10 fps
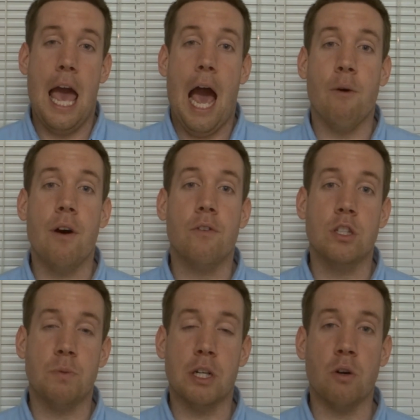However,
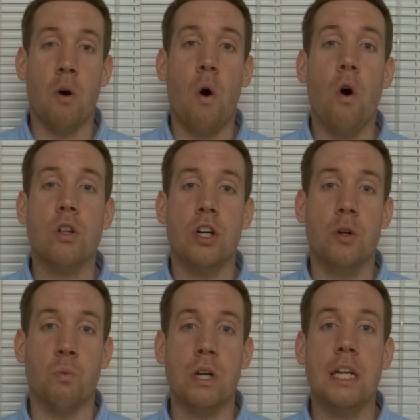as we grow older
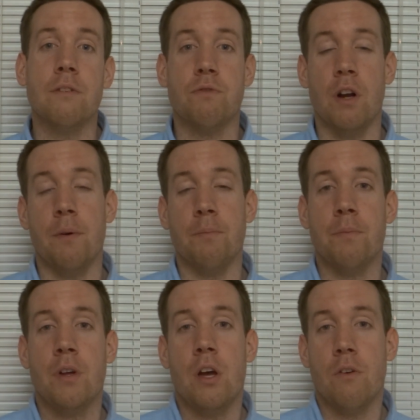and wean
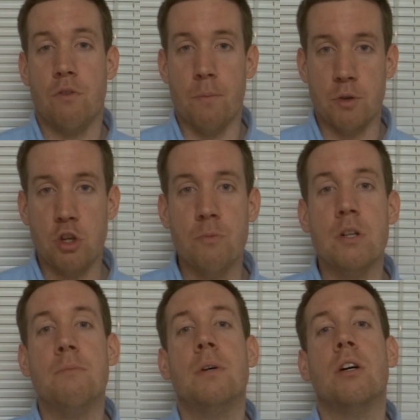from
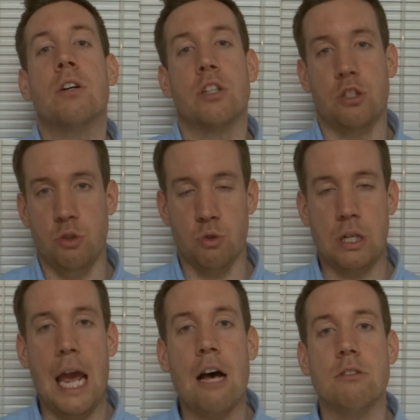human milk to
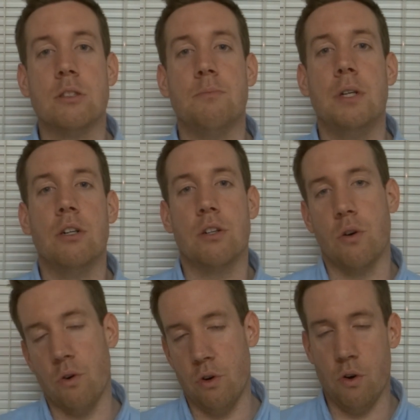cow's milk
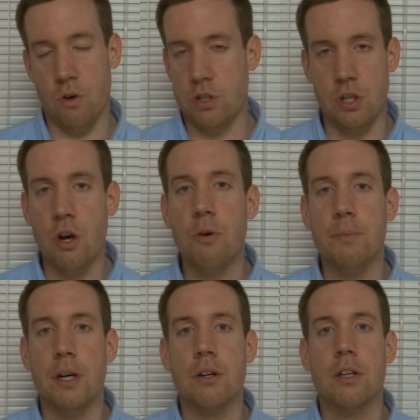or to no
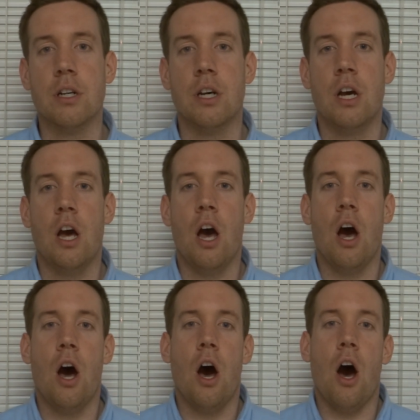milk,
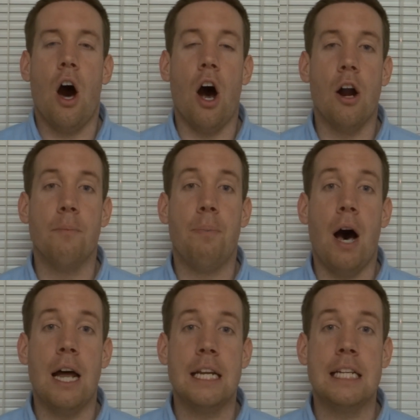our
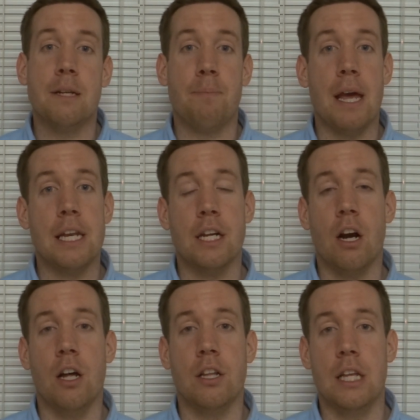body, depending
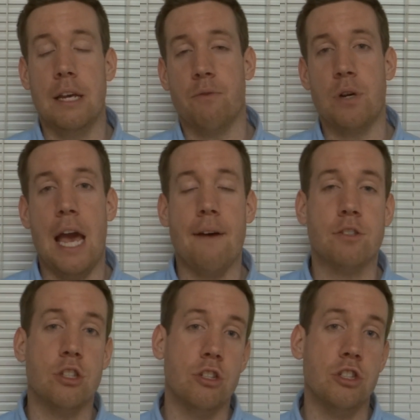on if we have
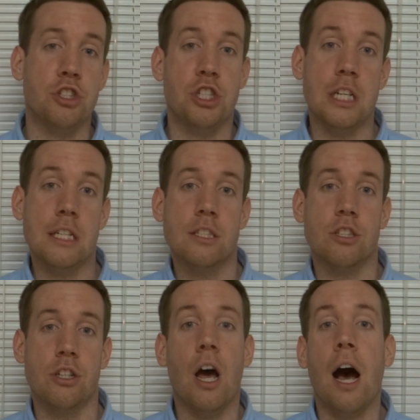certain
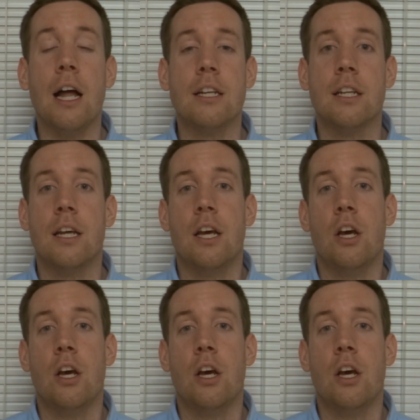genes or not,